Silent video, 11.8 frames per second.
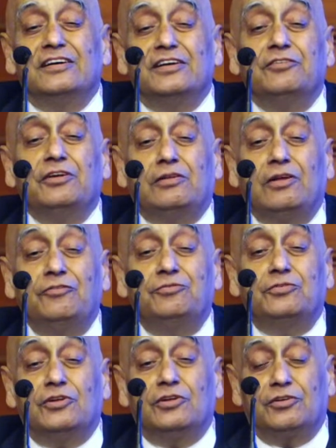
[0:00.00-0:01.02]

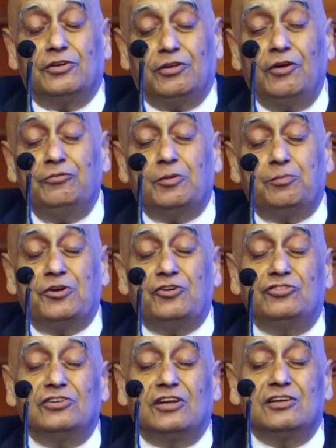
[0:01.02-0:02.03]
if the
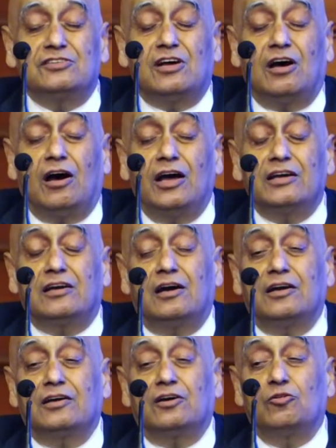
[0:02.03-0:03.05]
patient has a high
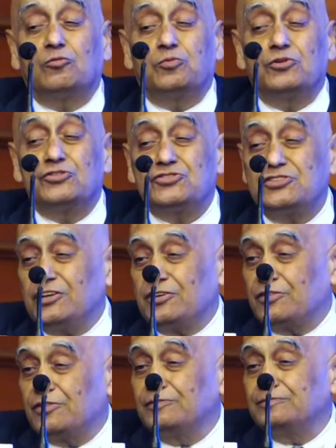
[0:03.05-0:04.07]
cardiac output
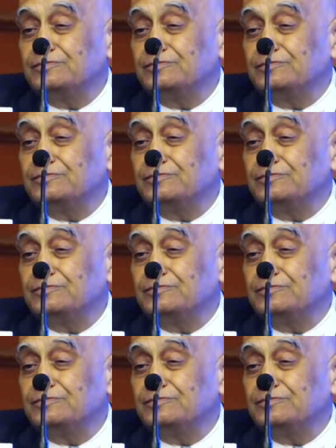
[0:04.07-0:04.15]
state.